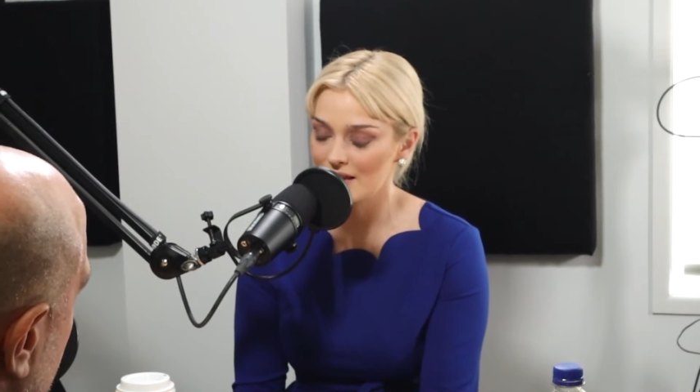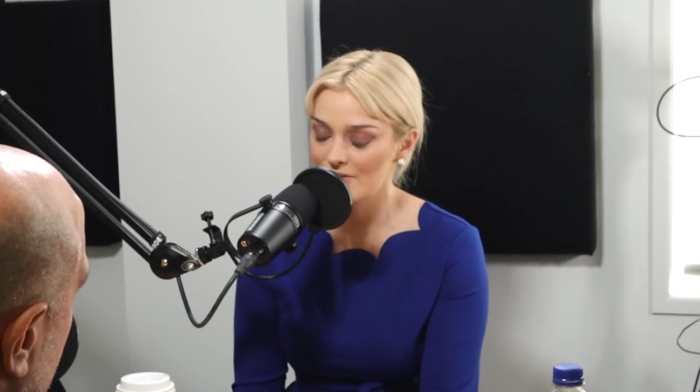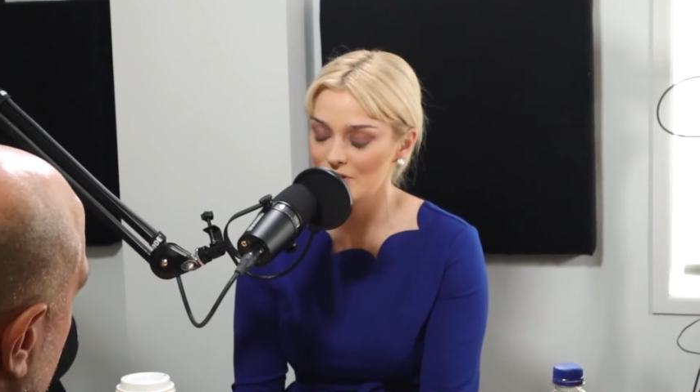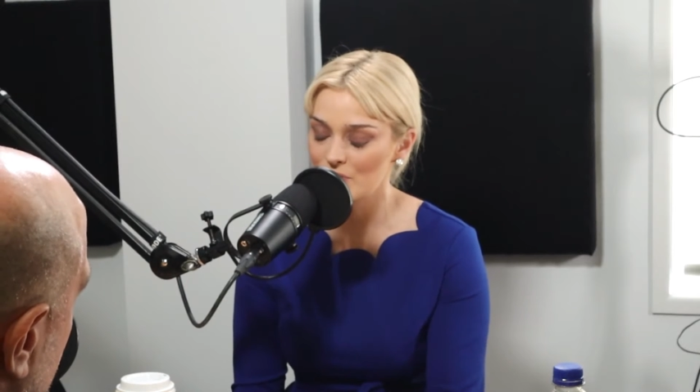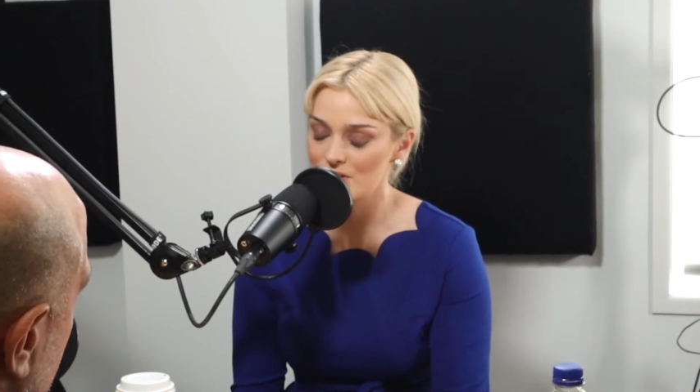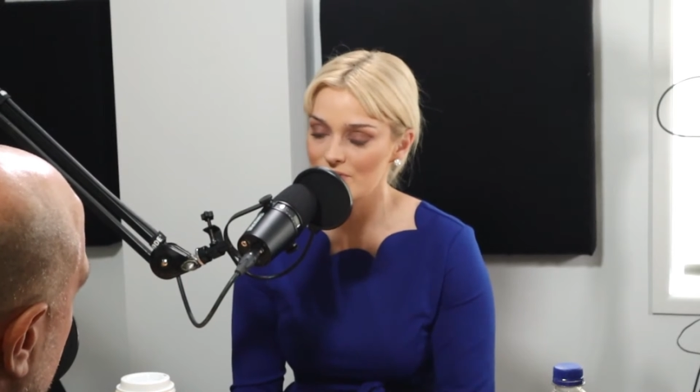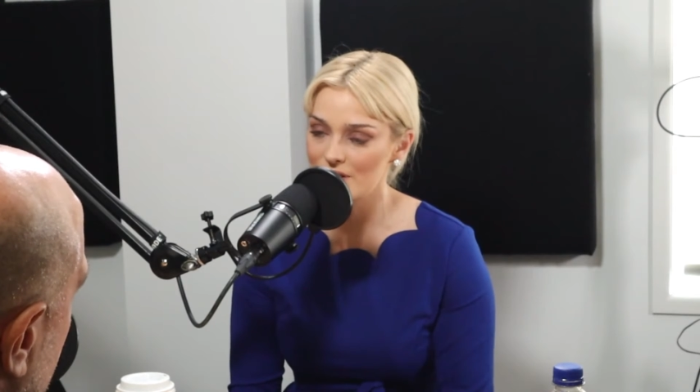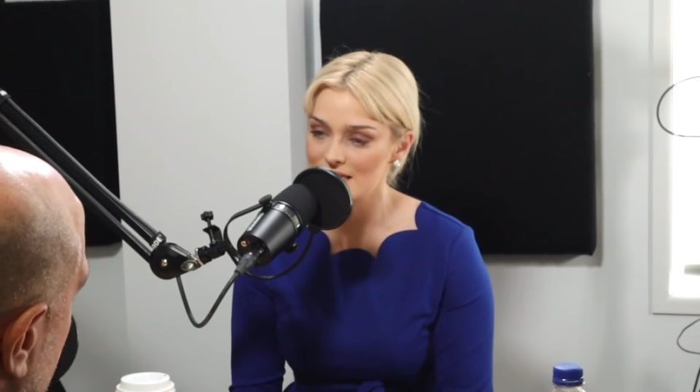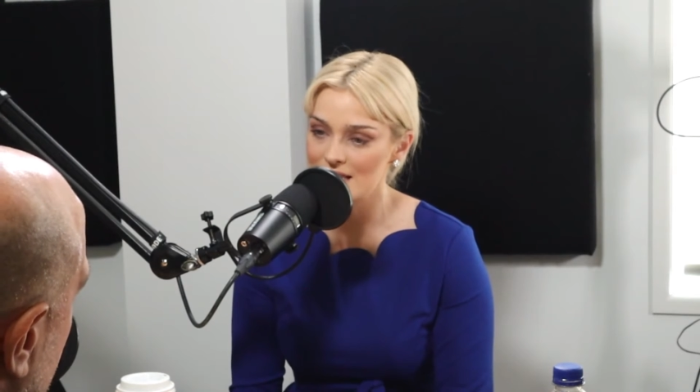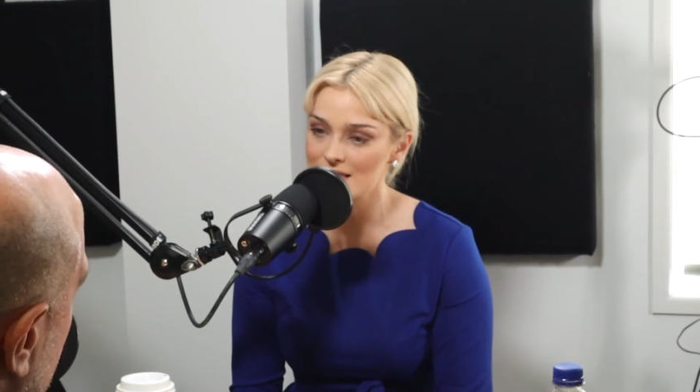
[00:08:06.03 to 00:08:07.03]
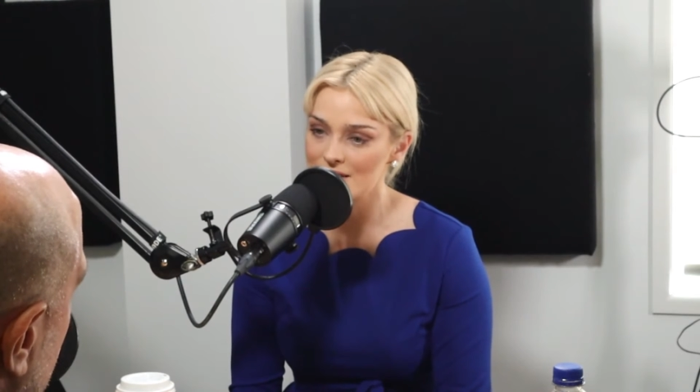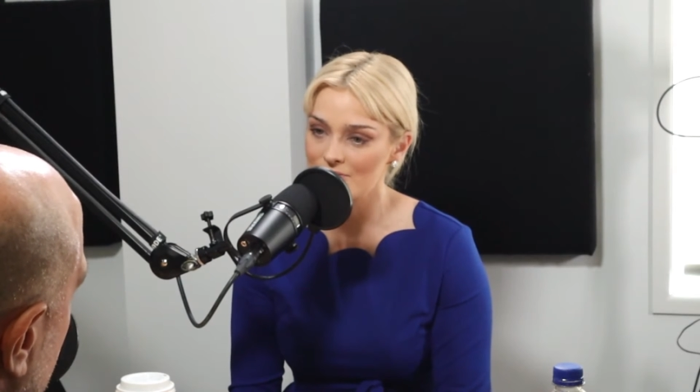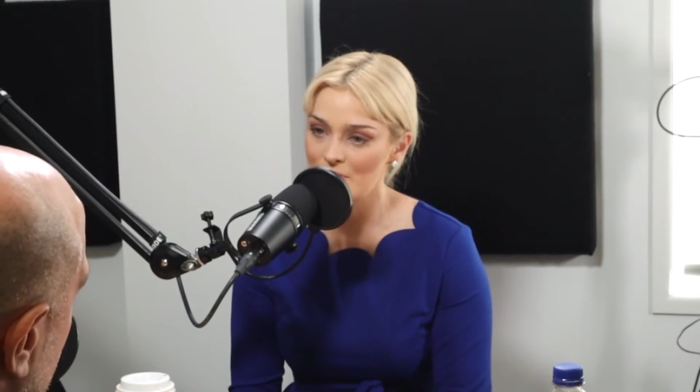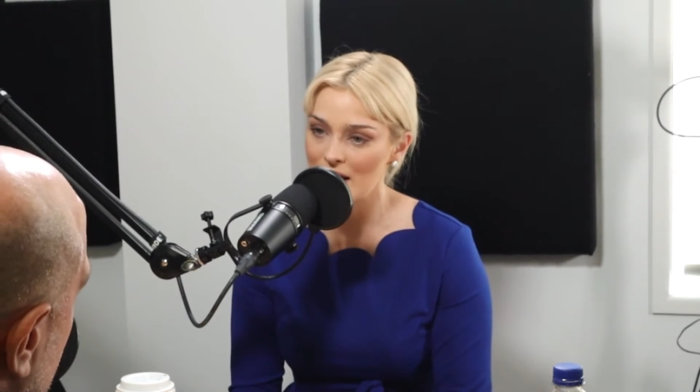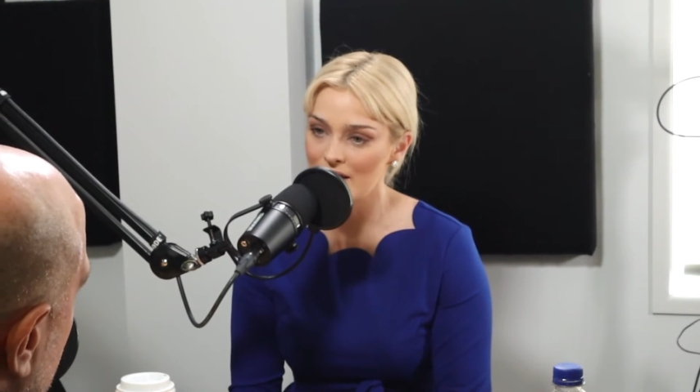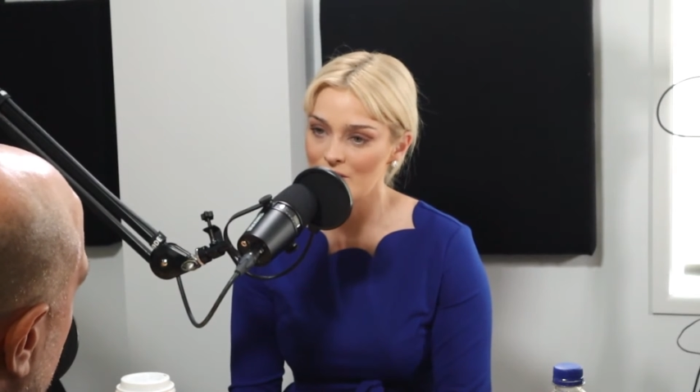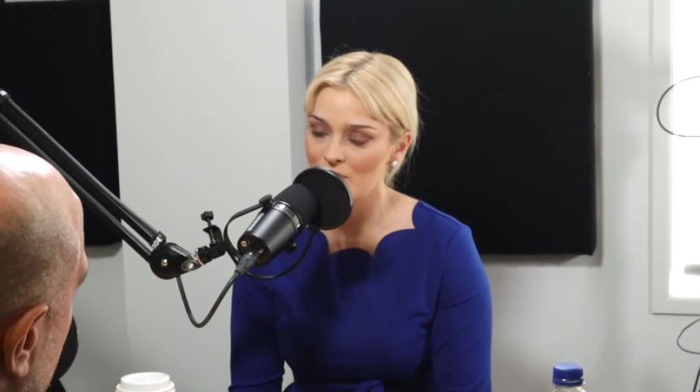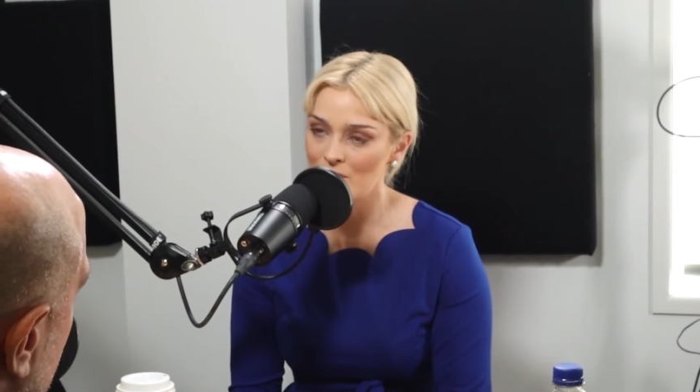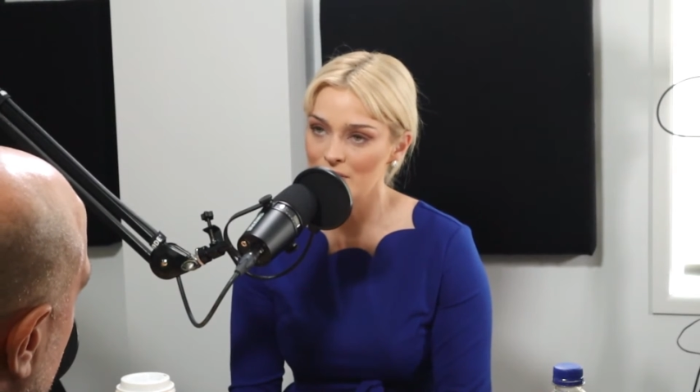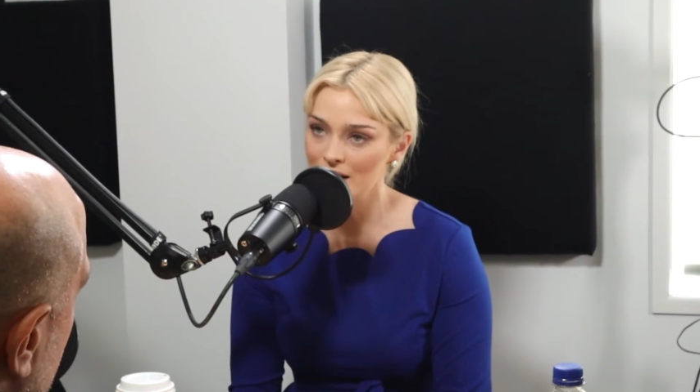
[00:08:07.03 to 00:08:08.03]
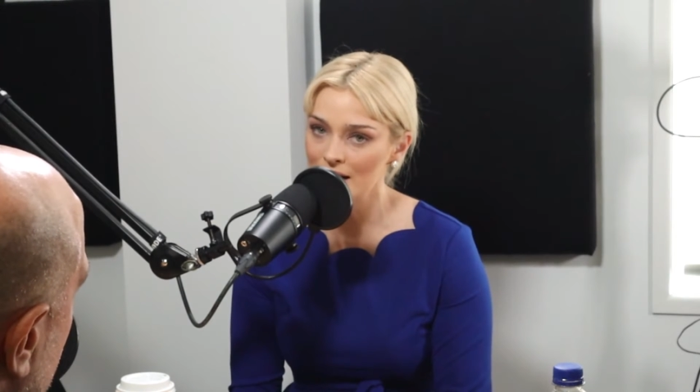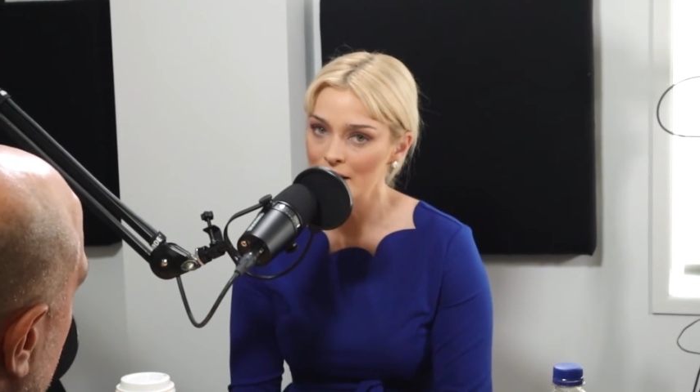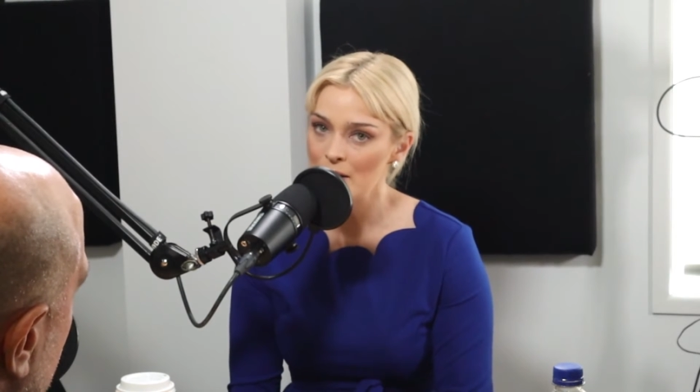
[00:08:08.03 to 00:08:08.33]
that everyone's very sensitive about at the moment.